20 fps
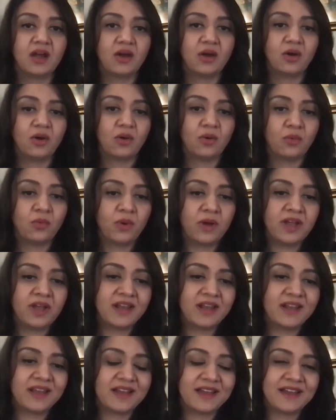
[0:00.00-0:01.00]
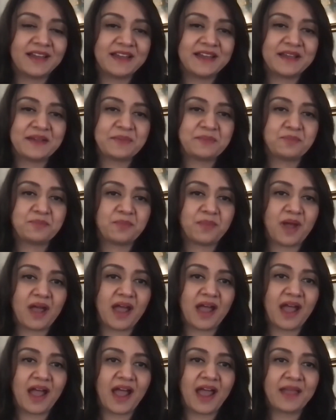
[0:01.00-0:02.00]
Well,
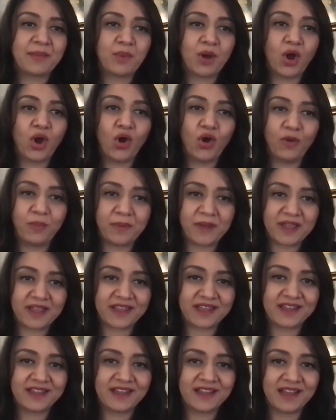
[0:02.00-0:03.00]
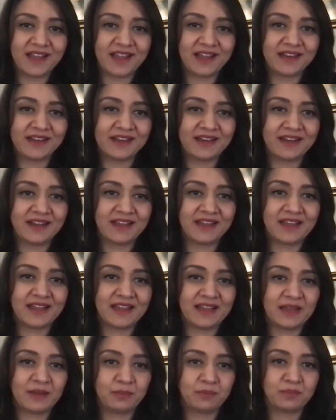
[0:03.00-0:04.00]
I'm hoping, and
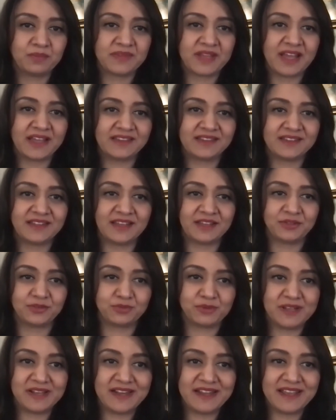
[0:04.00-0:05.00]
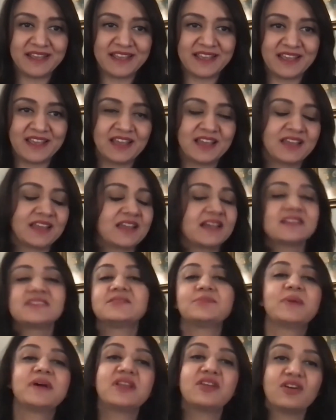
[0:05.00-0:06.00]
that really
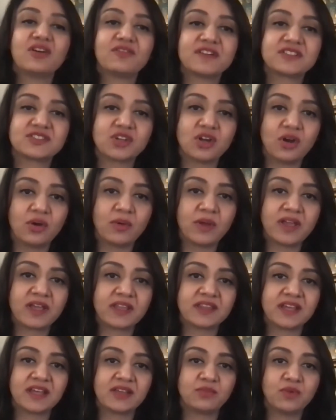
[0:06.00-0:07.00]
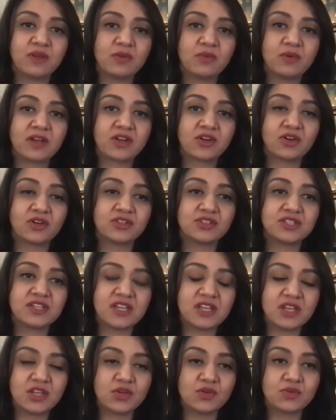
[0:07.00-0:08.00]
gets many of us going, that we will
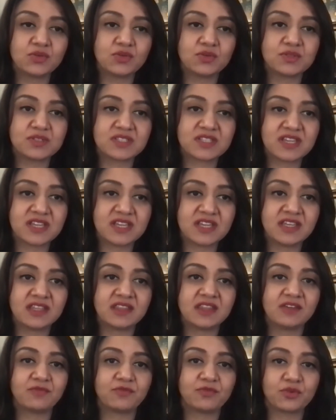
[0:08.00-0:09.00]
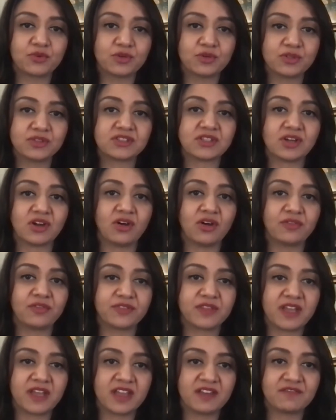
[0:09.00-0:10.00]
continue to see the fruits of
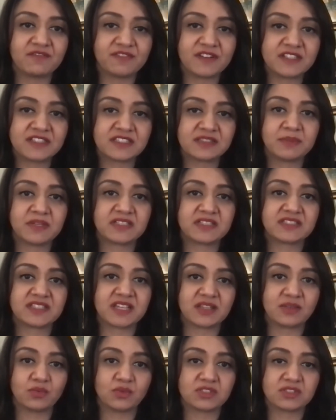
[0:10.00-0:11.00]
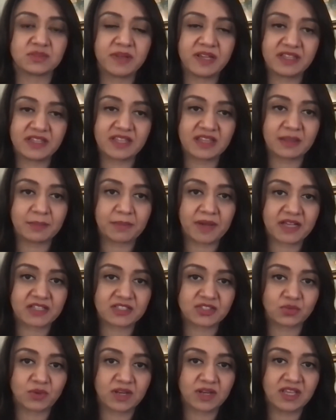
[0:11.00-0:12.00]
the investments that was made in the
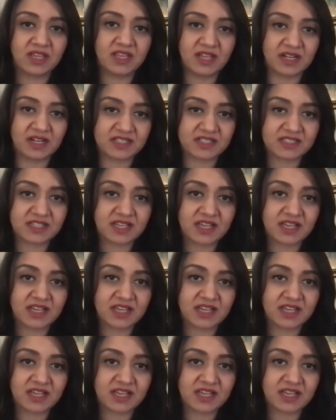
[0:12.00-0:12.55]
past 20 years,